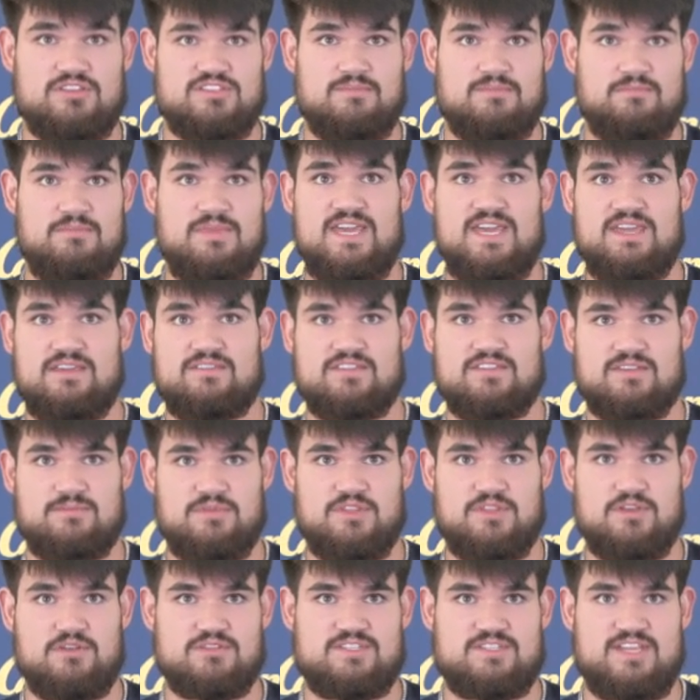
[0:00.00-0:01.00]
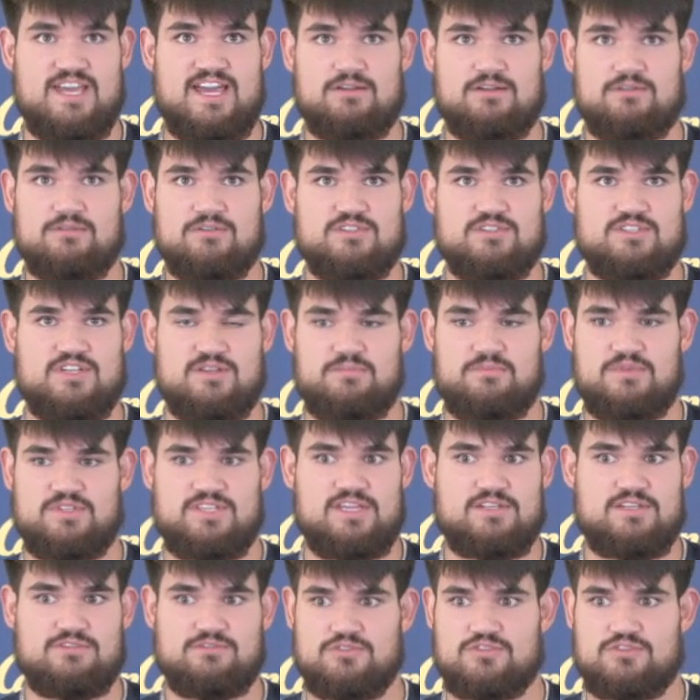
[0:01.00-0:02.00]
to make some of those tackles on
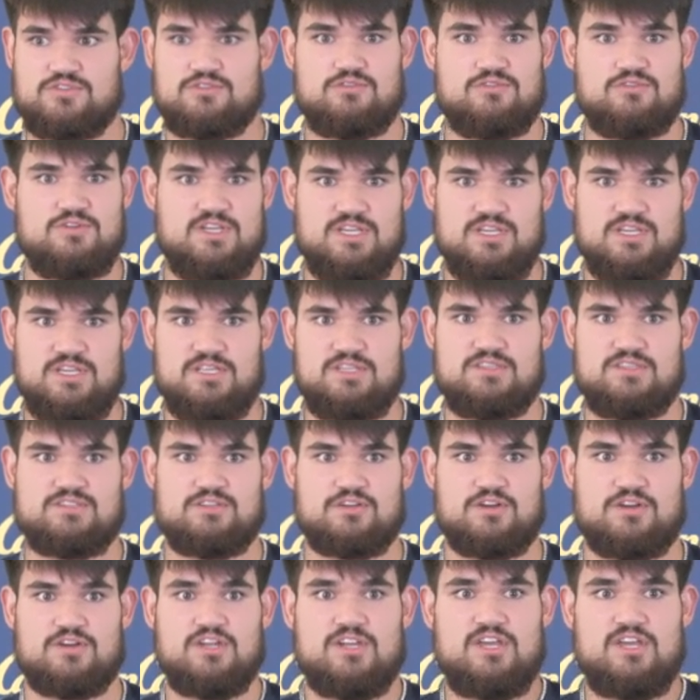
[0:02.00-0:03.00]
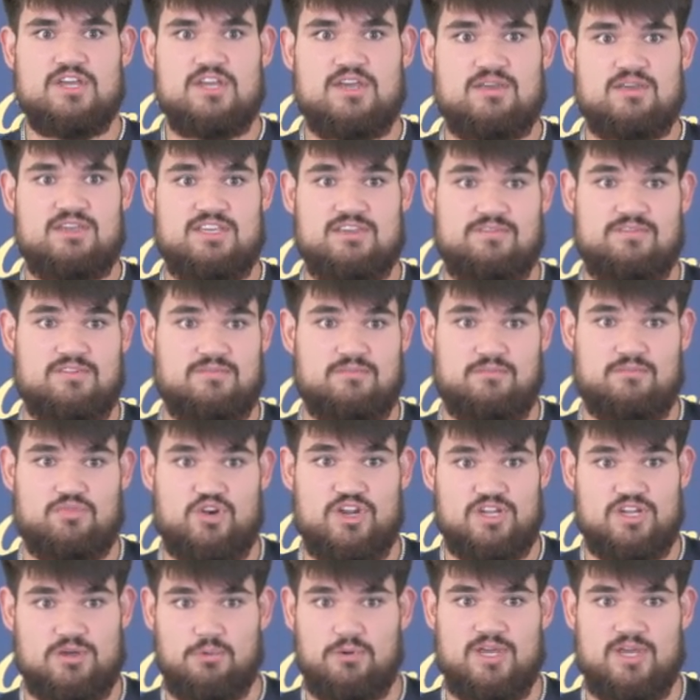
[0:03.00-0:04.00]
potential screens or even
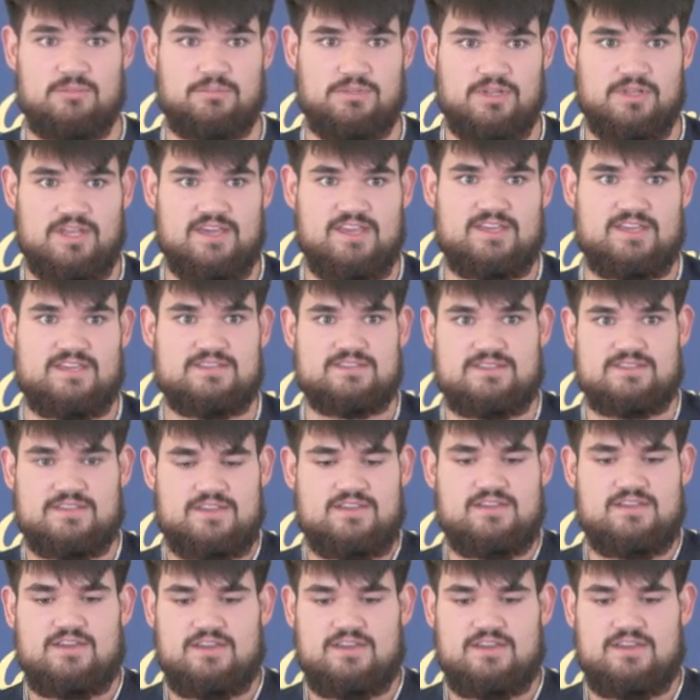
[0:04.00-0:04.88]
breakaway plays.